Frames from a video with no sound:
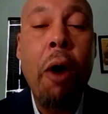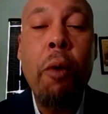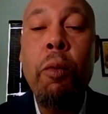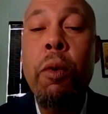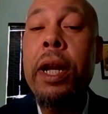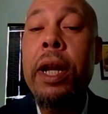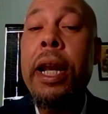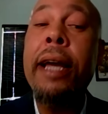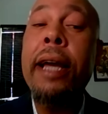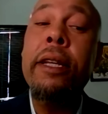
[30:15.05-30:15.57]

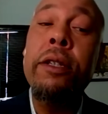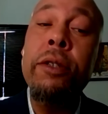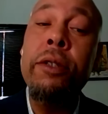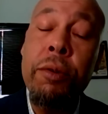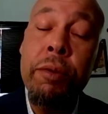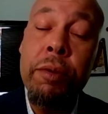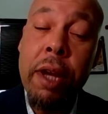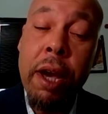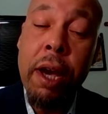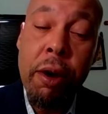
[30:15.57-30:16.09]
What I
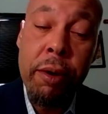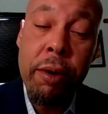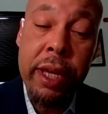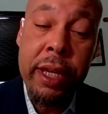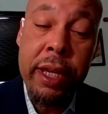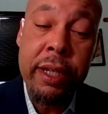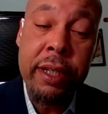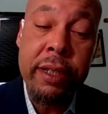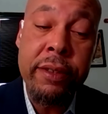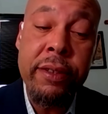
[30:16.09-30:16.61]
do know
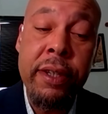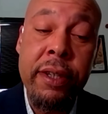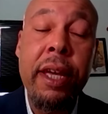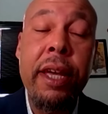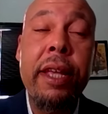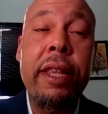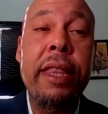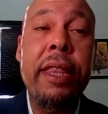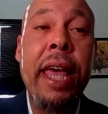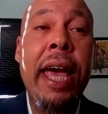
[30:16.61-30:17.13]
is
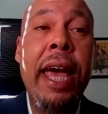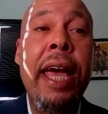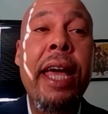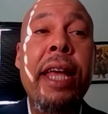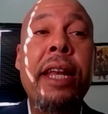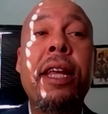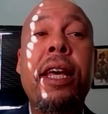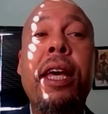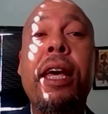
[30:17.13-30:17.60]
that